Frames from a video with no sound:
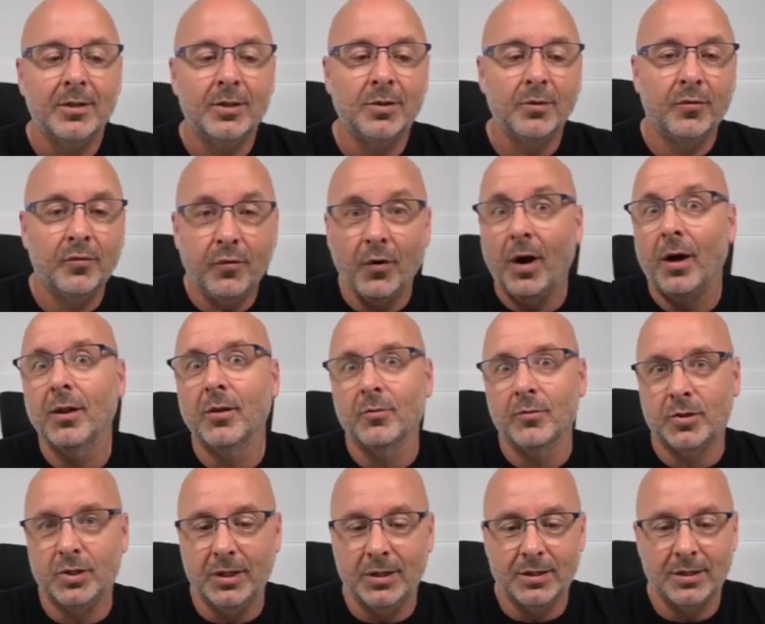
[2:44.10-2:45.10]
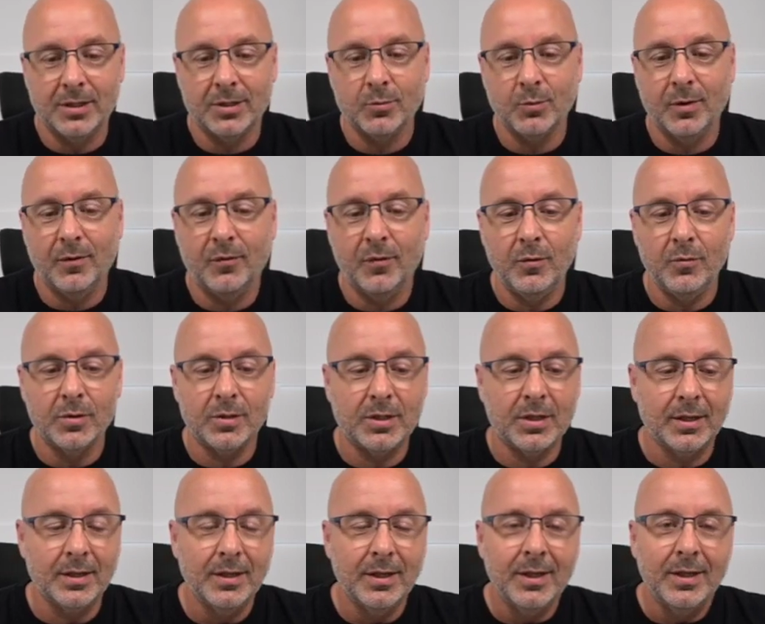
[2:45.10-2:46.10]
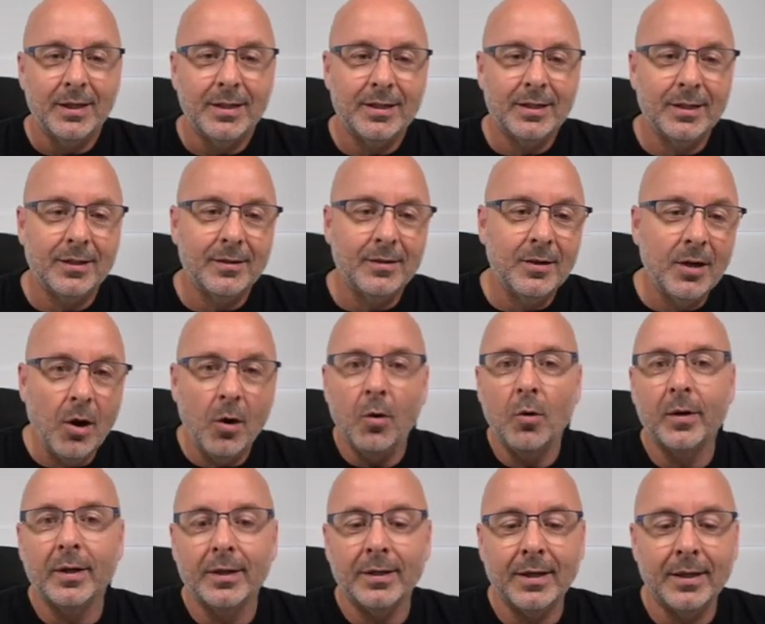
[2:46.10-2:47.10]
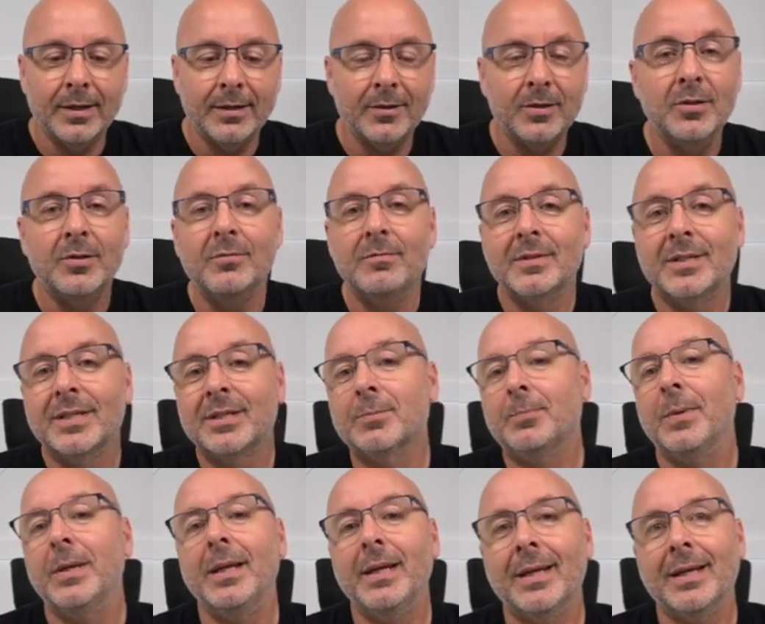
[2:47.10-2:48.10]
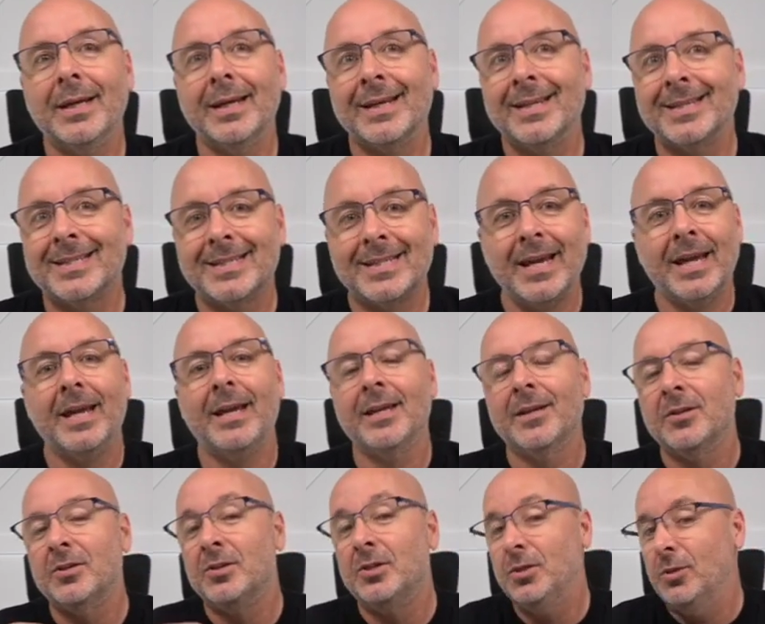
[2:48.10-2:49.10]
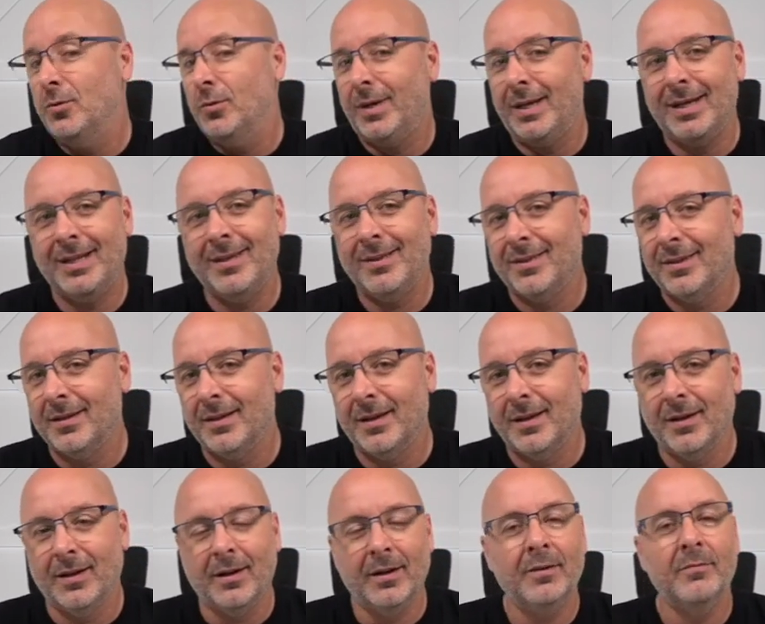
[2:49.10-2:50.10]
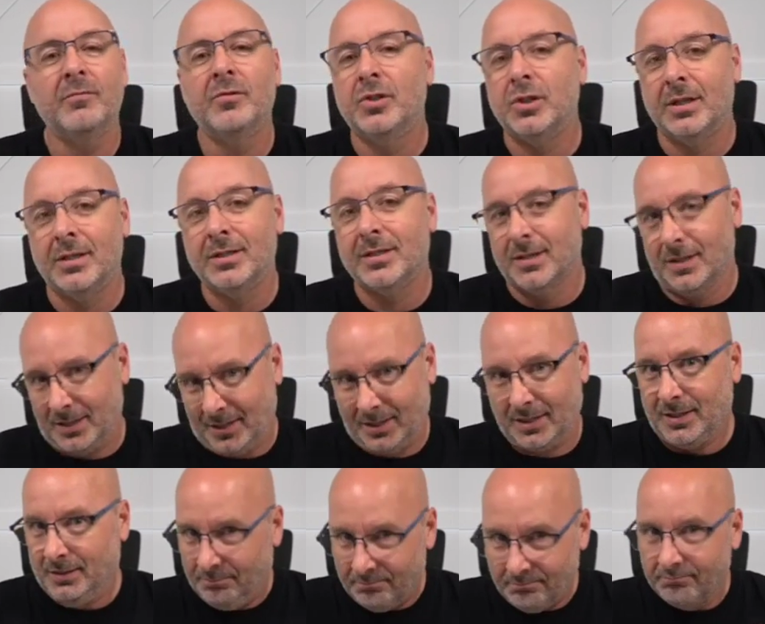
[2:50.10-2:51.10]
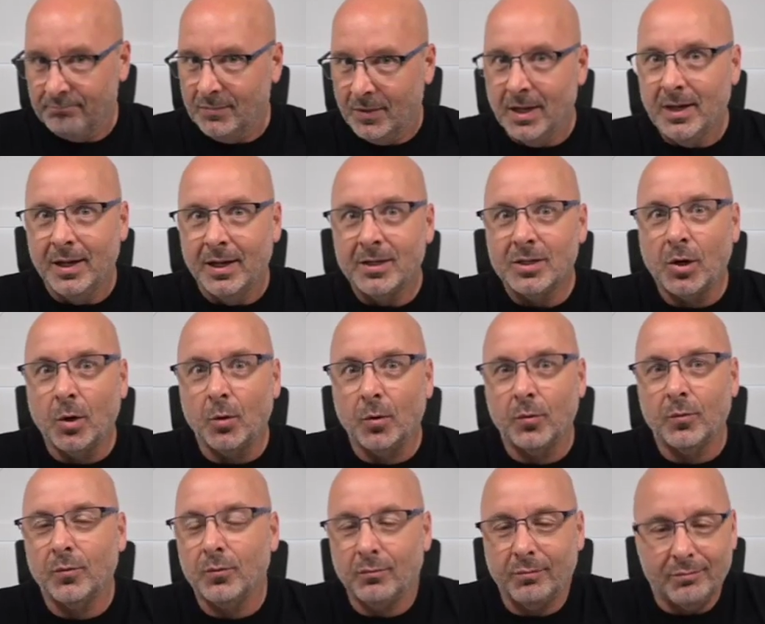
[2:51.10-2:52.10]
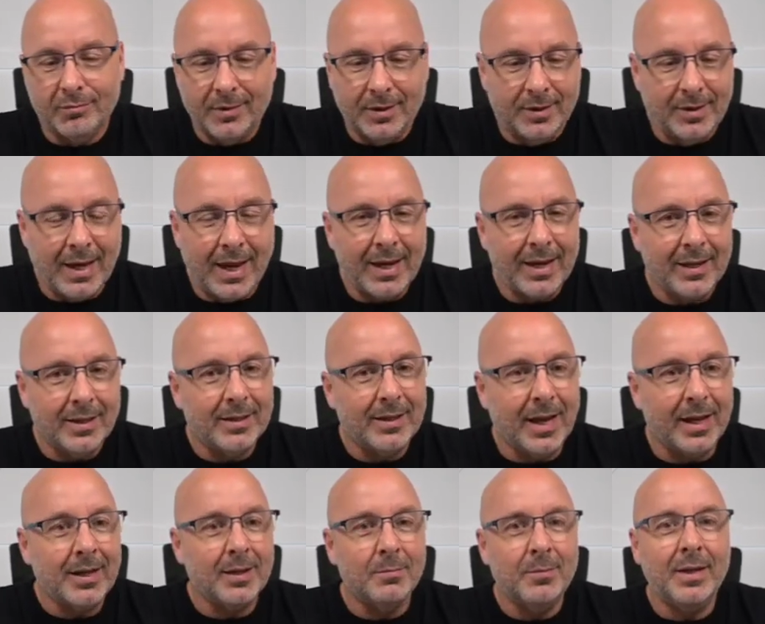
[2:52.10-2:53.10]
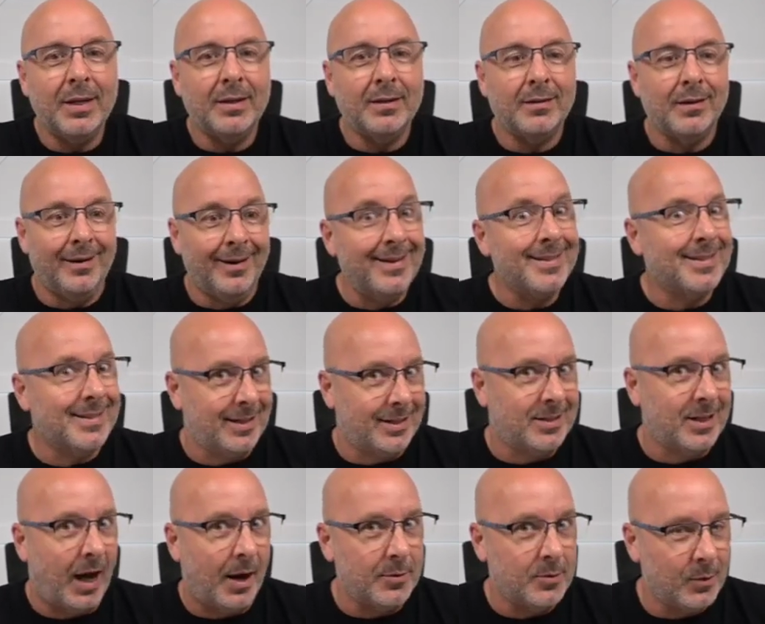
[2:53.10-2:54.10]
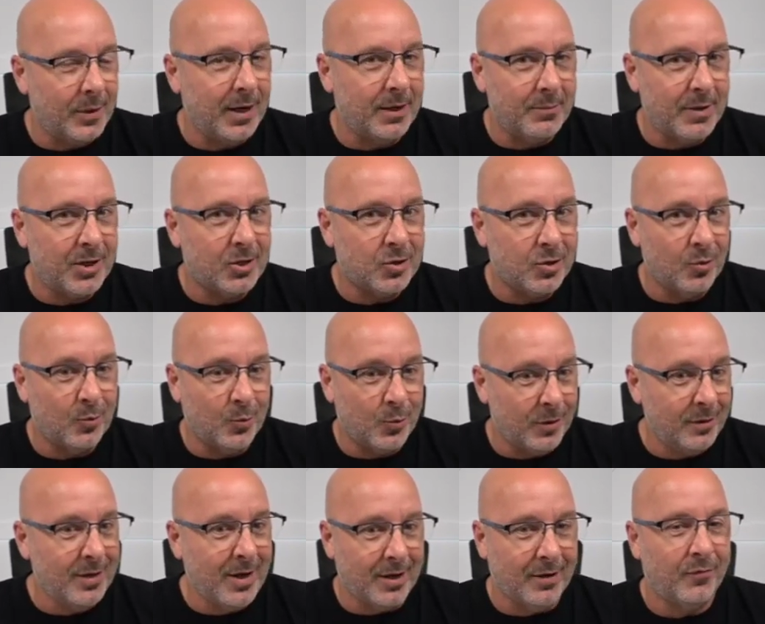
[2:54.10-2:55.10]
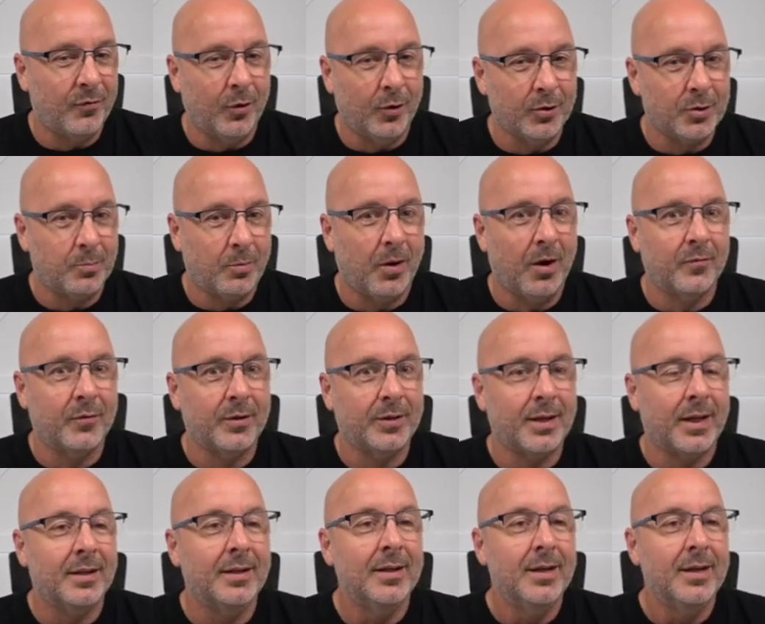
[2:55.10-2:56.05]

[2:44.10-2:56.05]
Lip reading: follow Jesus, refuse to know and speak and say and do anything of Jesus. So that can mean us at times. We got to make sure we're not a false prophet, that